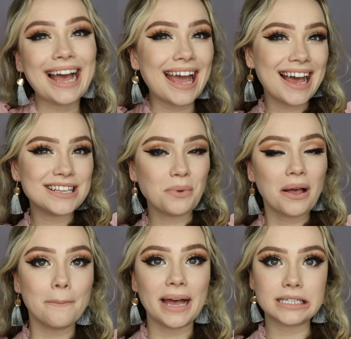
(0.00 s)
Hi guys,
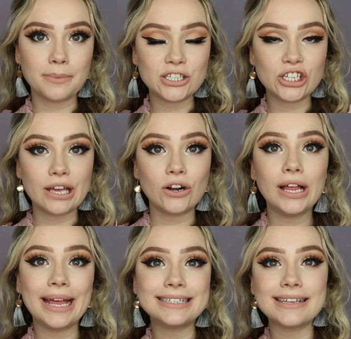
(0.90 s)
welcome back to my
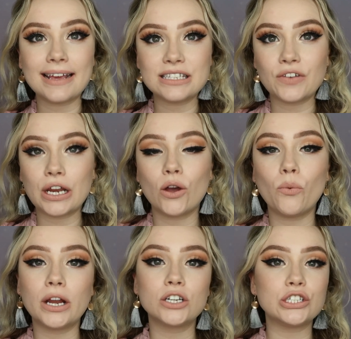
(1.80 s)
channel. In today's video
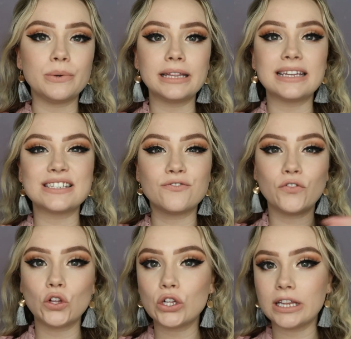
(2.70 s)
we are doing this
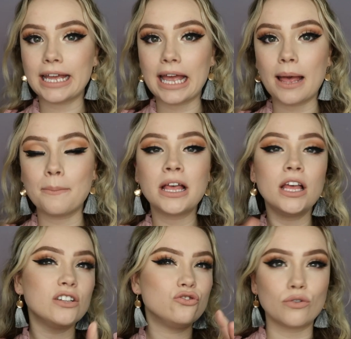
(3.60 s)
full glam
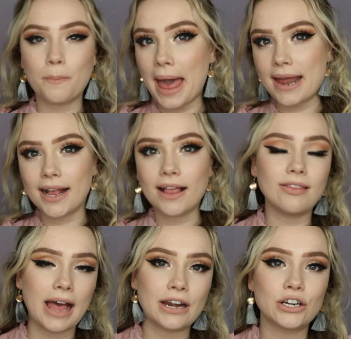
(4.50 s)
dramatic
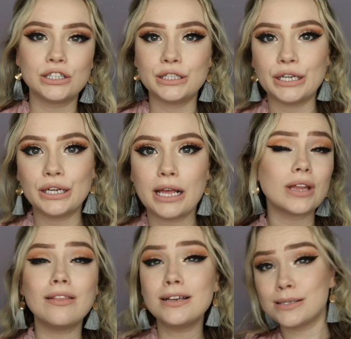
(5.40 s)
liner look.
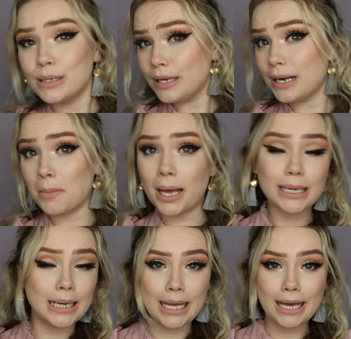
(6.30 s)
It looks good, I'm not
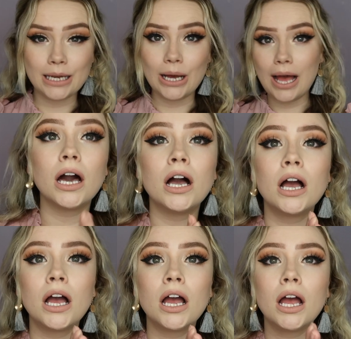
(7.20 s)
gonna lie, y'all.
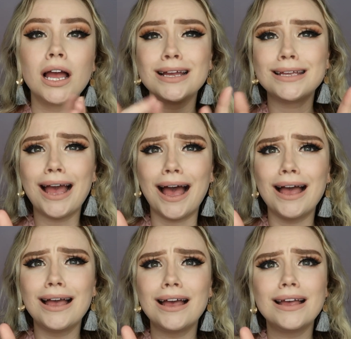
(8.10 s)
Yeah,
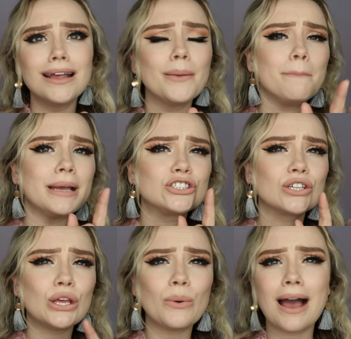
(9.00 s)
make sure
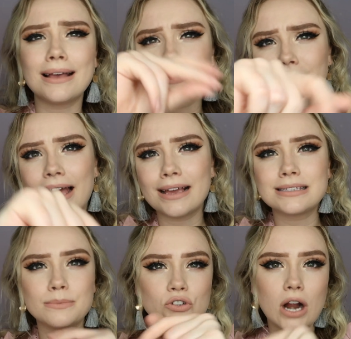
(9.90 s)
that you guys like,
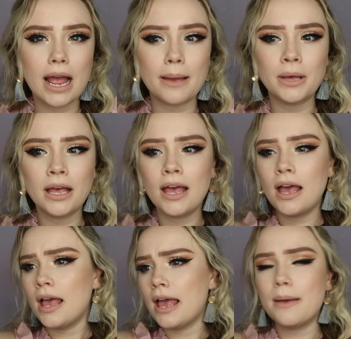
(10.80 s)
subscribe,
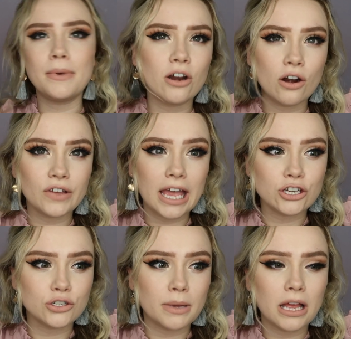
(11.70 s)
hit my
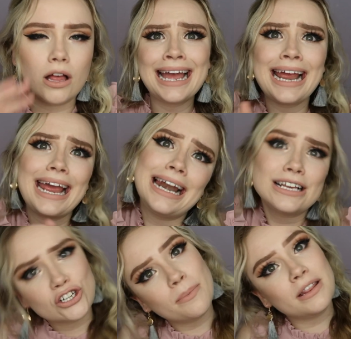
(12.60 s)
notification bell, and
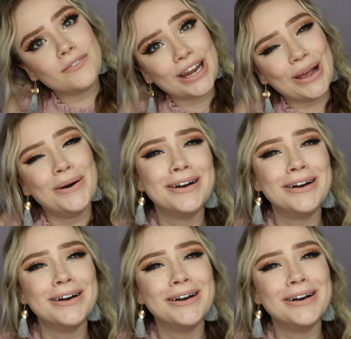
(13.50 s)
let's jump in the video.